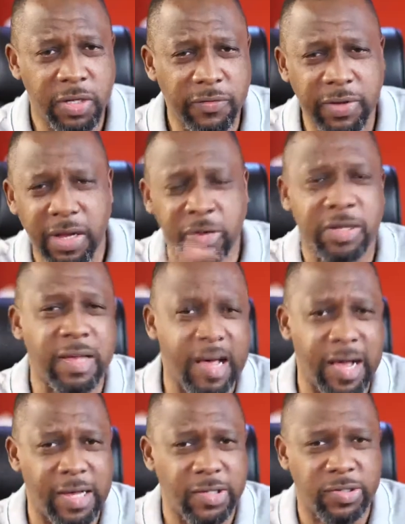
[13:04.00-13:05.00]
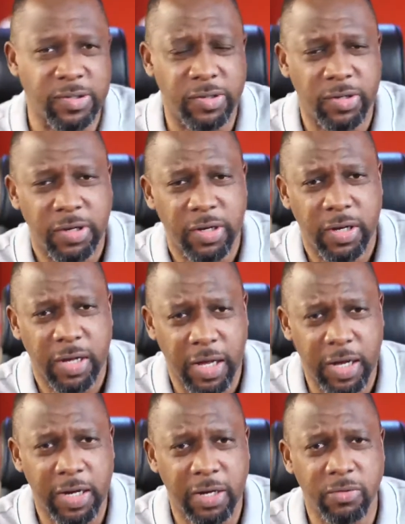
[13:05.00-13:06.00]
giving out cash.
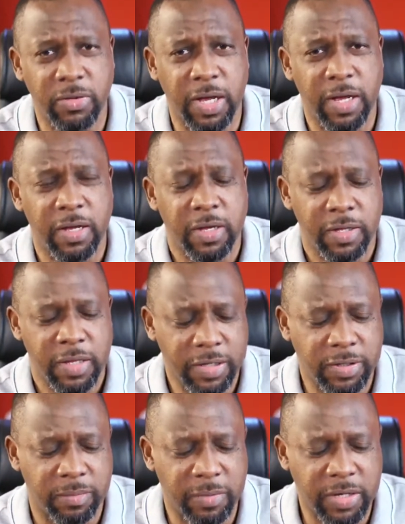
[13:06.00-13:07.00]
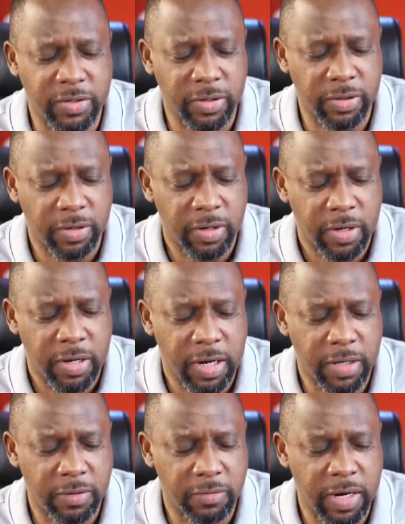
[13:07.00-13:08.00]
Hallelujah. That's amazing.
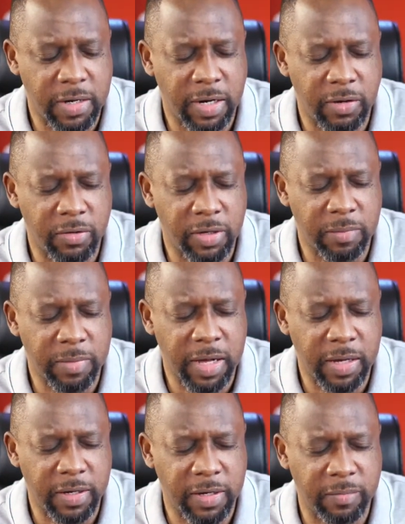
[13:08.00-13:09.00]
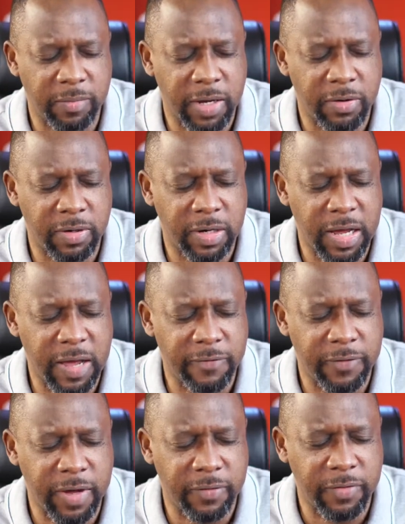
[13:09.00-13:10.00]
I know right now, looking back in my own
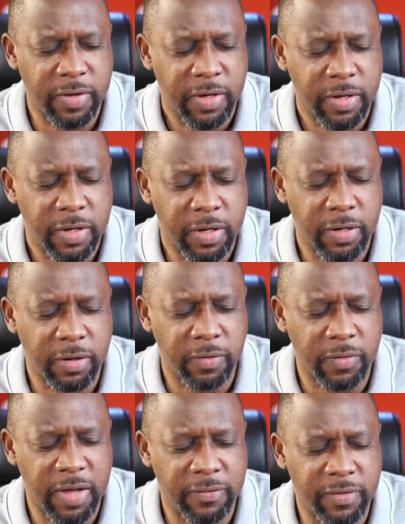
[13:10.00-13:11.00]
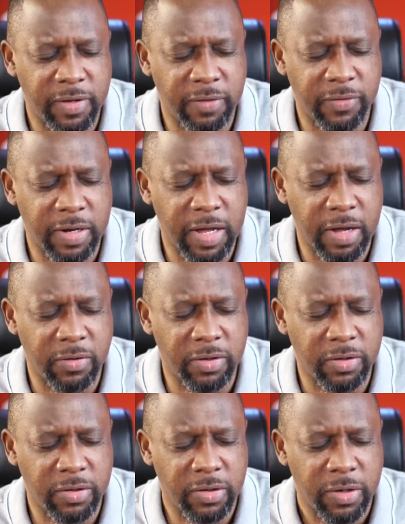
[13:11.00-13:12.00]
life, I've given
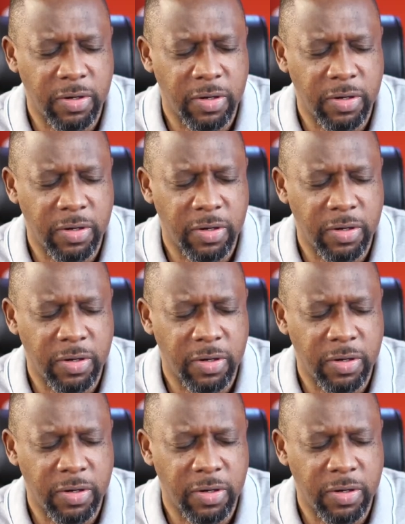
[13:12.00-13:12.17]
out